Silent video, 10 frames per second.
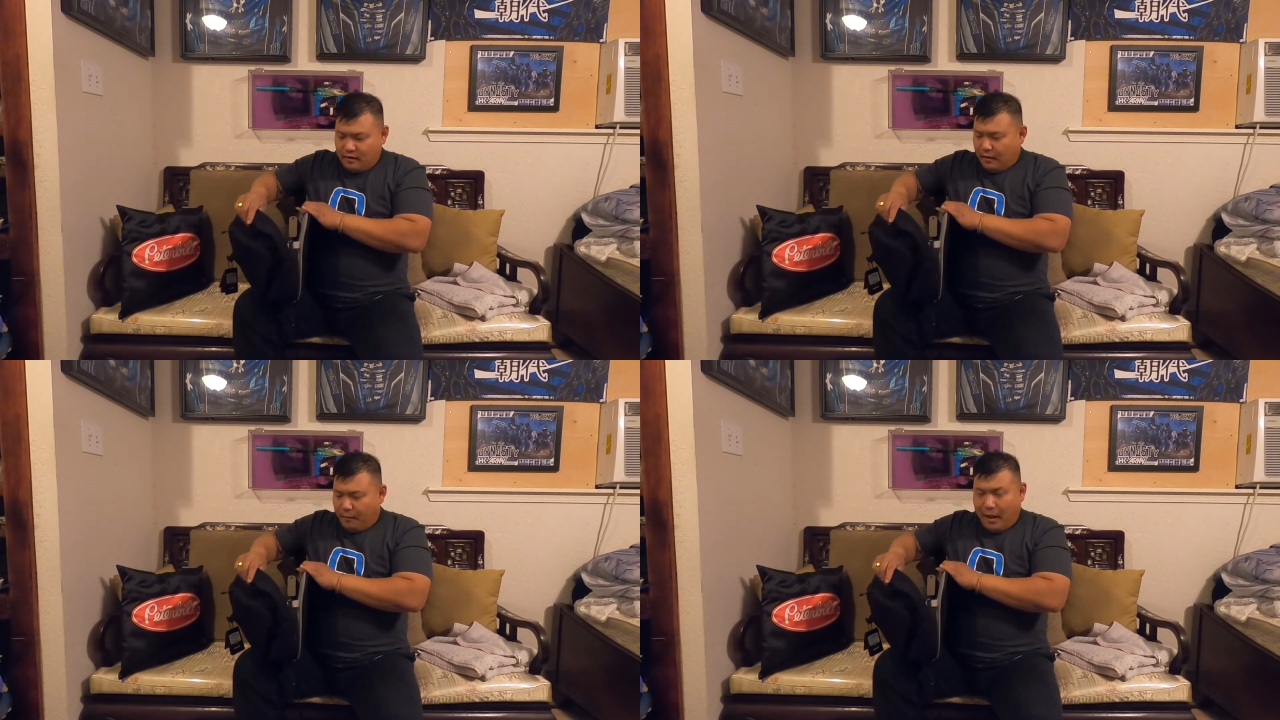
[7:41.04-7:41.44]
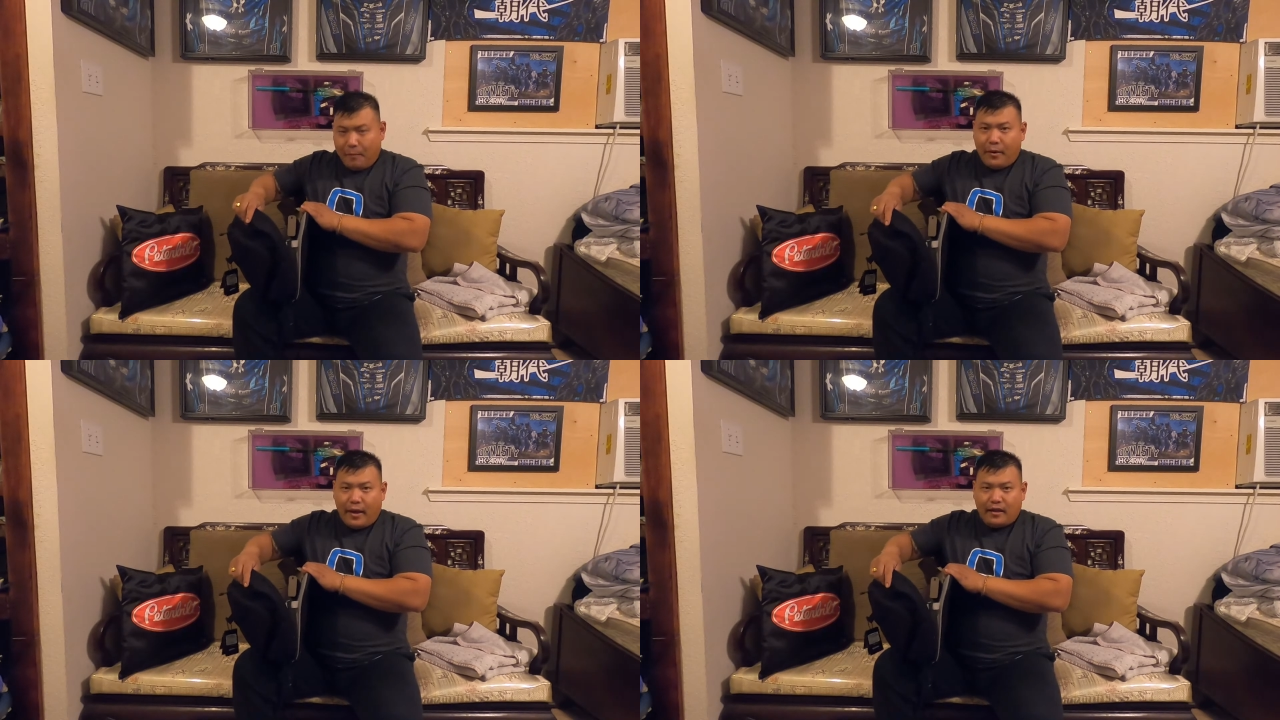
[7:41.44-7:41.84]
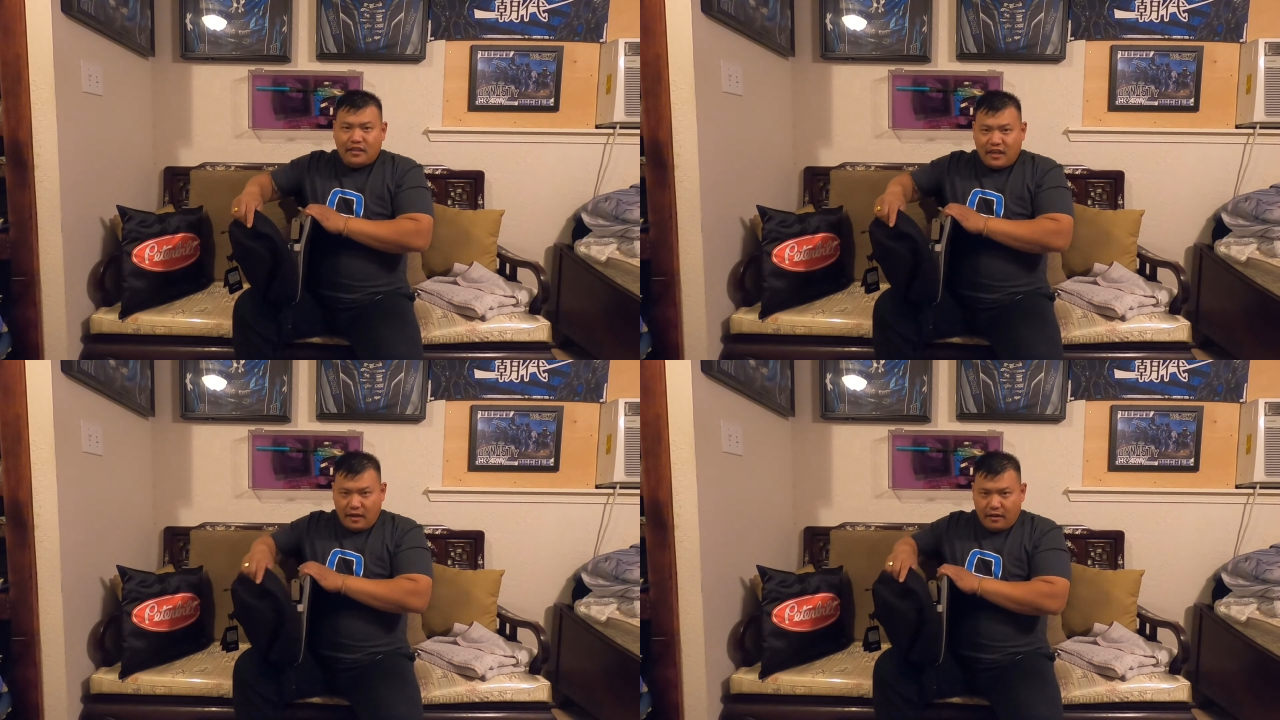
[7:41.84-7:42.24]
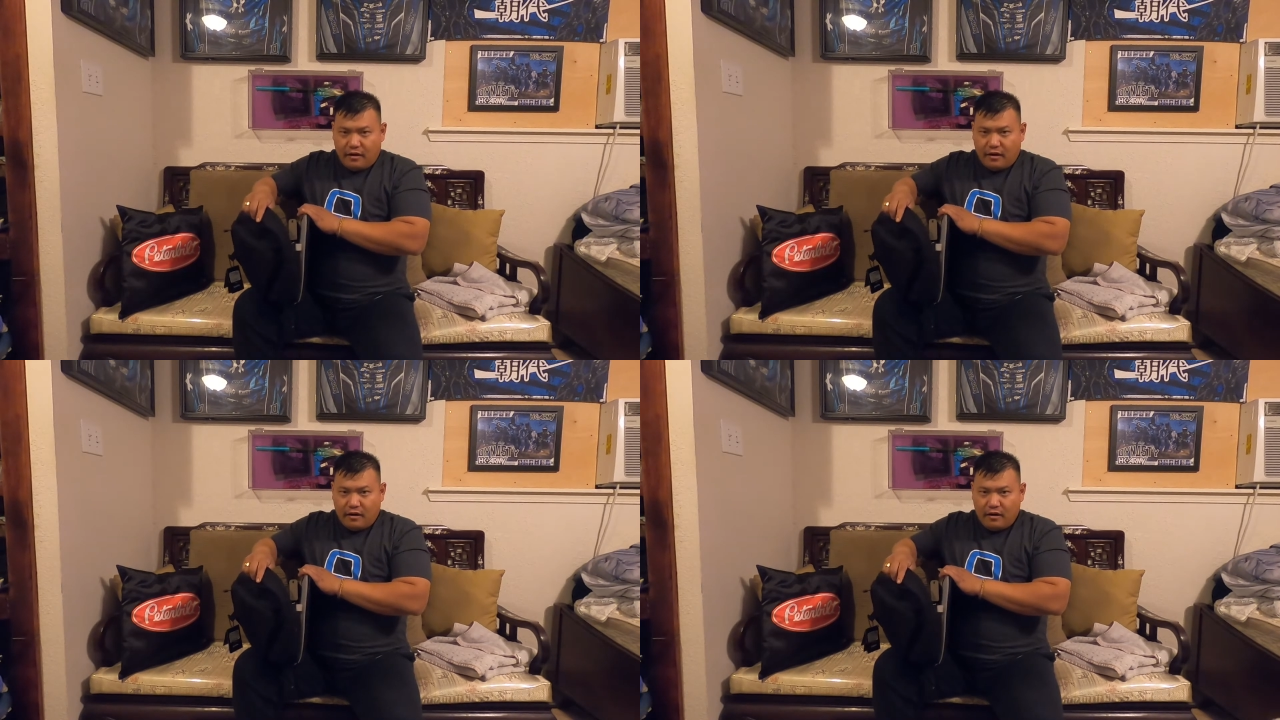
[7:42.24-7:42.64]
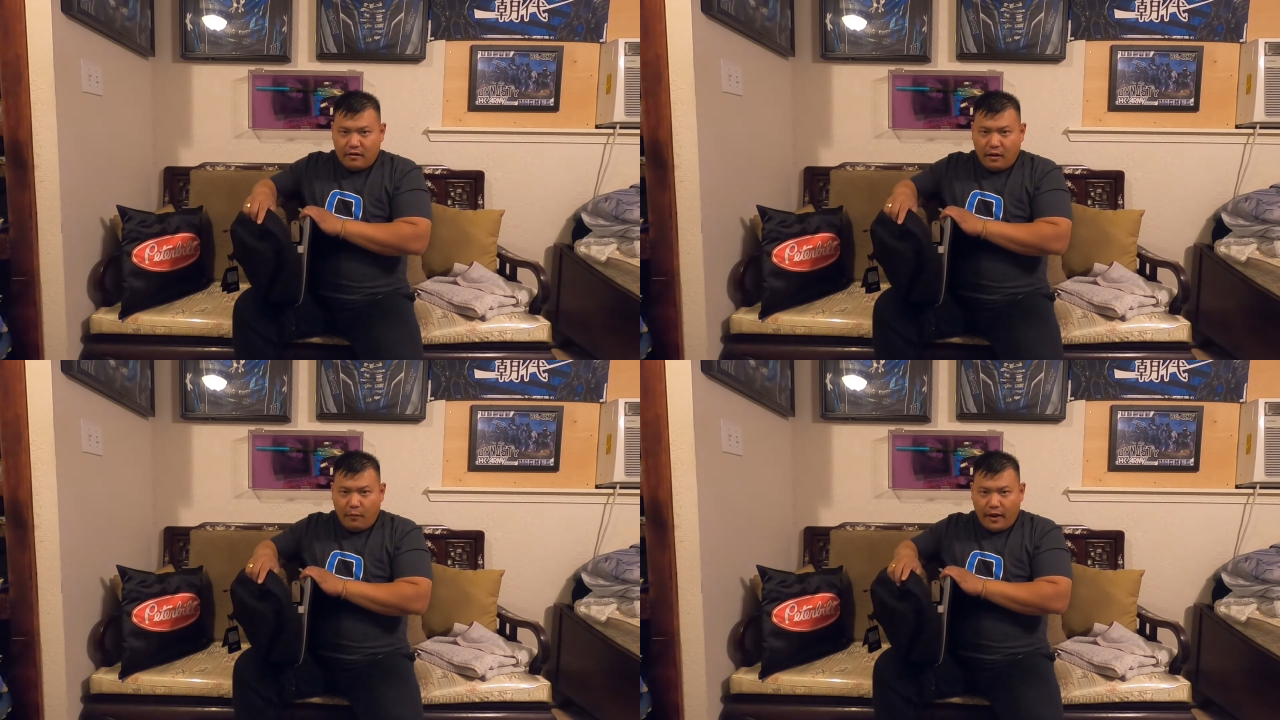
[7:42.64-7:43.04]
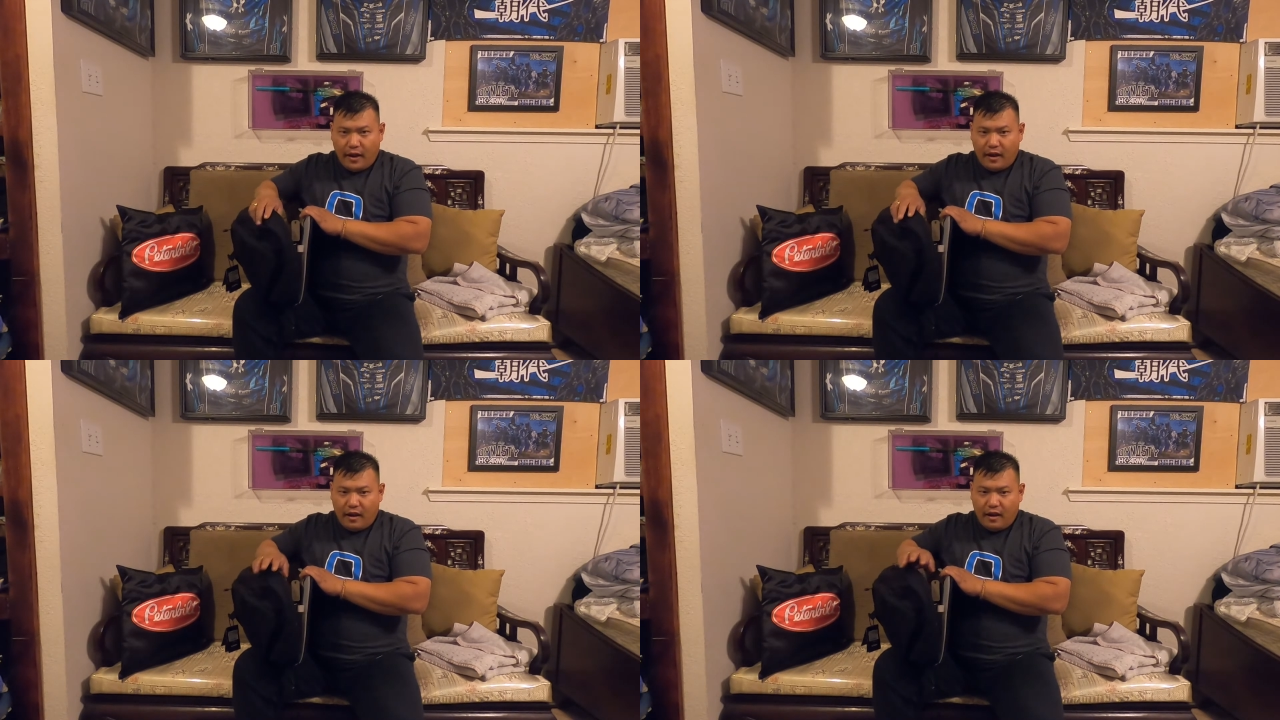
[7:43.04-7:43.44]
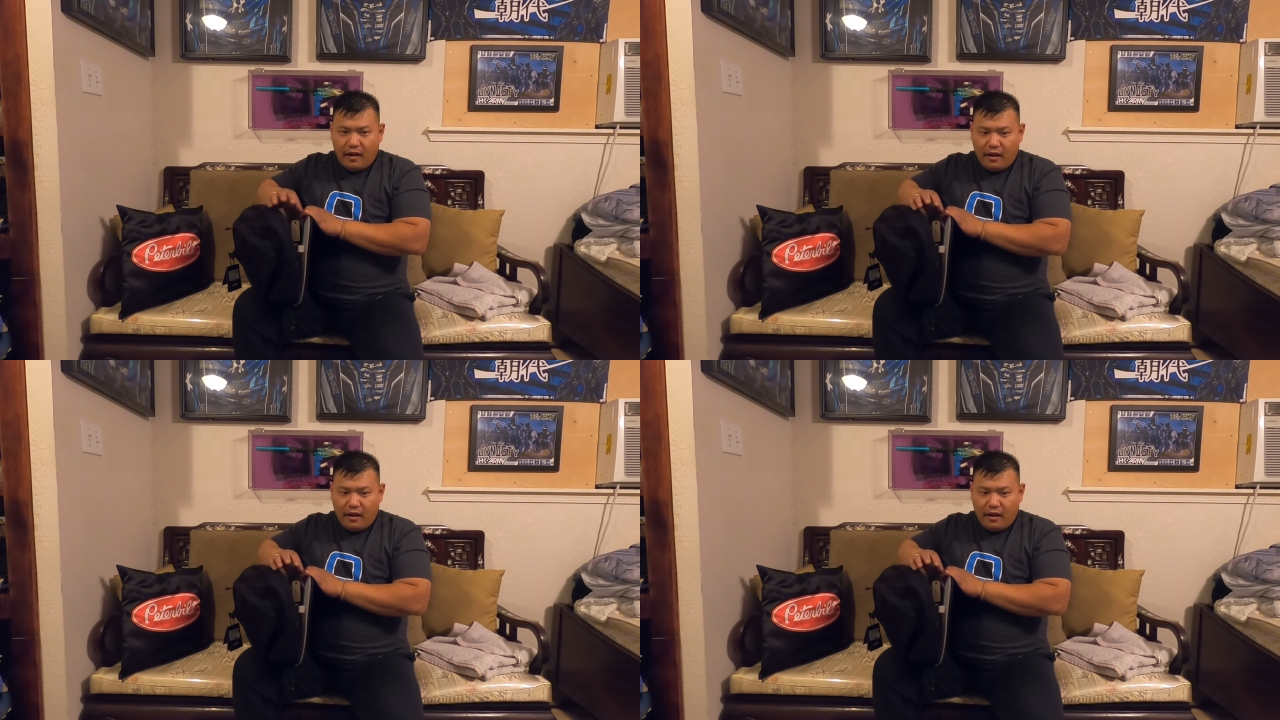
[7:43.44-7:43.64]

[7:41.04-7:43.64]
the backpack together. That way